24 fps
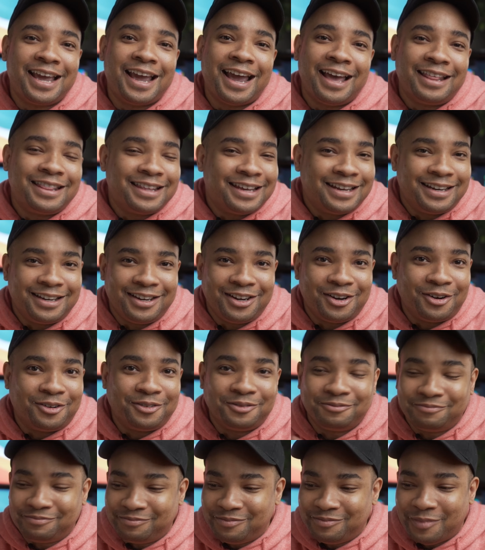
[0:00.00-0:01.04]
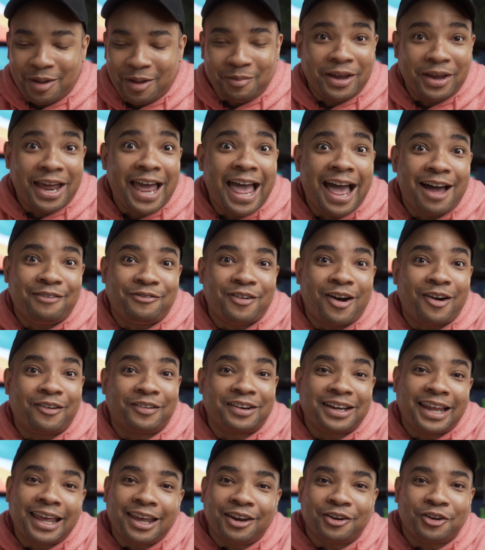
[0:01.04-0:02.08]
and then maybe a half hour
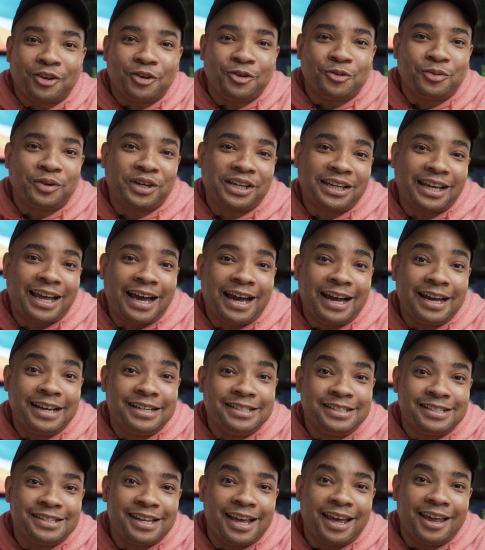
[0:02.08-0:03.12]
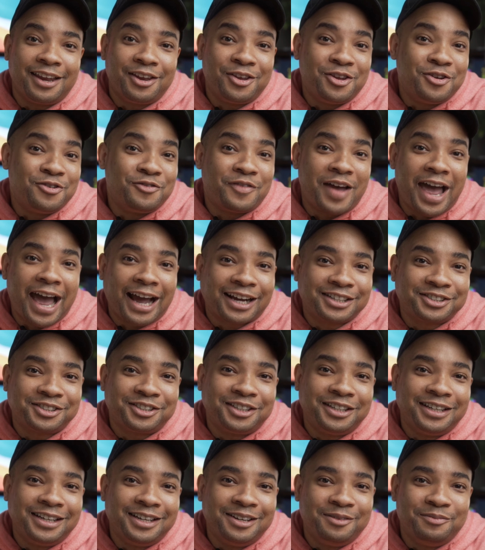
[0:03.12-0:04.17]
later you realize that you've
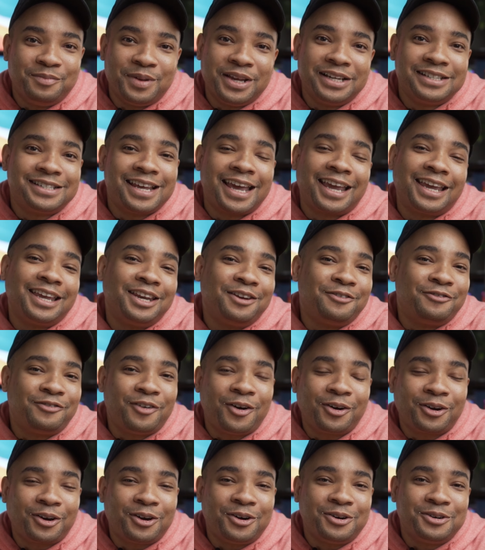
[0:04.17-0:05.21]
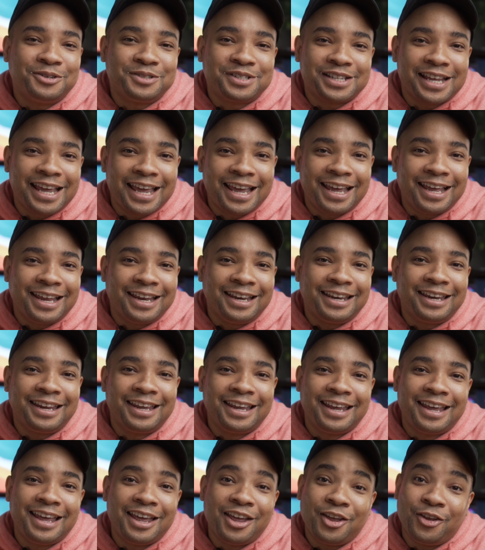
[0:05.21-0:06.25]
actually been taking the photos in
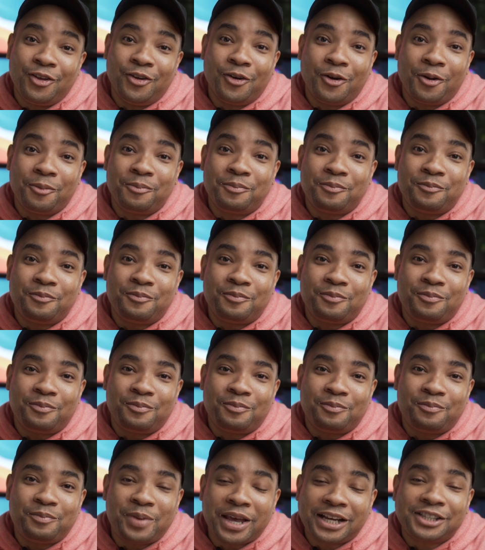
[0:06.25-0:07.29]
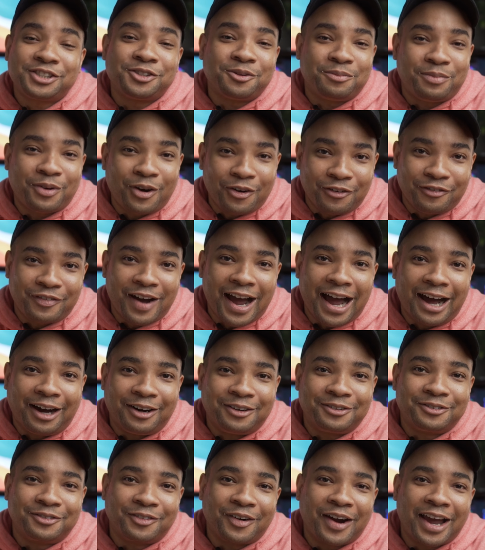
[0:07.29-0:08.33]
your picture profile,
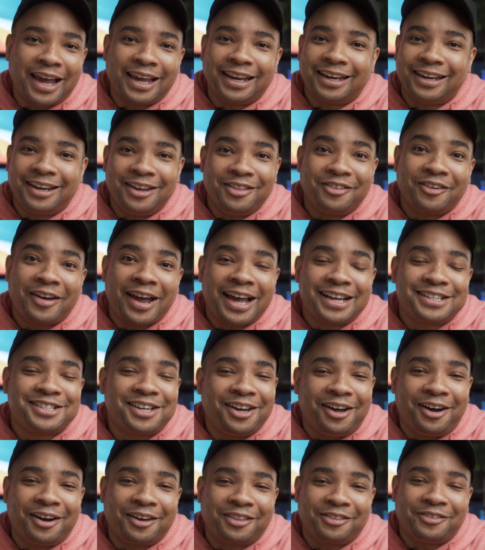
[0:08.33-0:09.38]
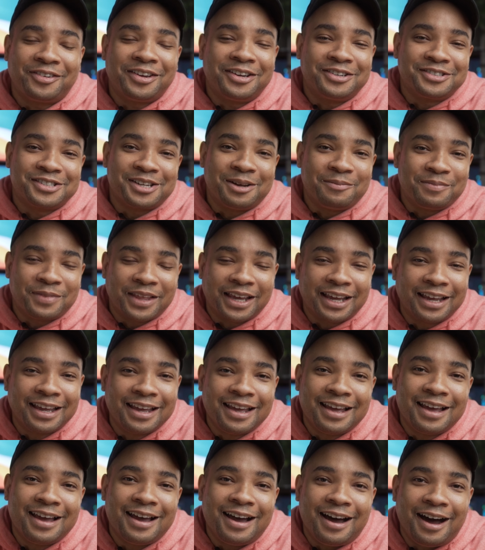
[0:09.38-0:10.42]
right? Either S-Log3 or something.
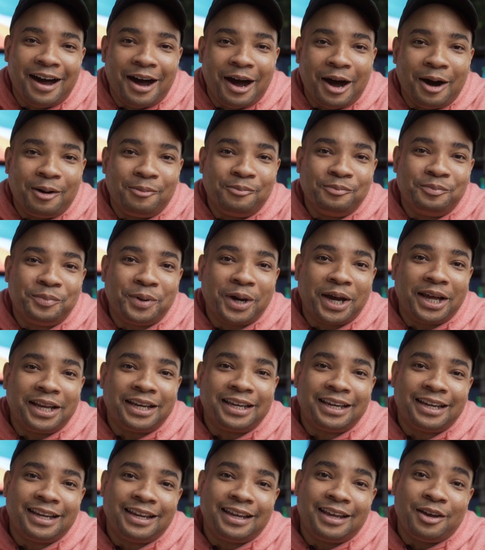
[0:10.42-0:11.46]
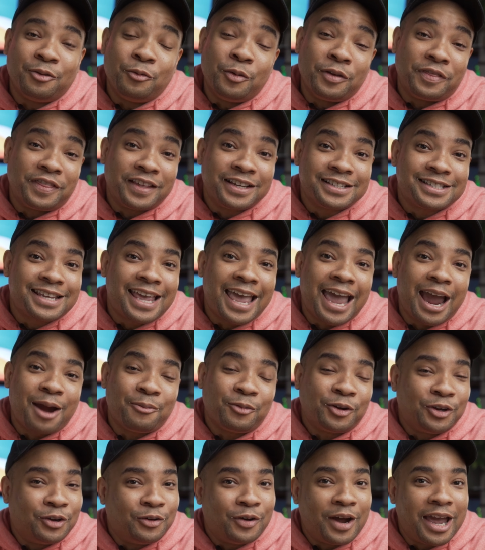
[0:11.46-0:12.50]
But with this
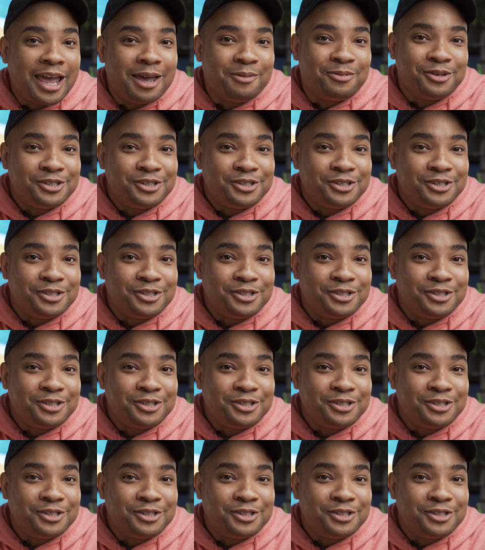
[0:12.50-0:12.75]
camera, you're able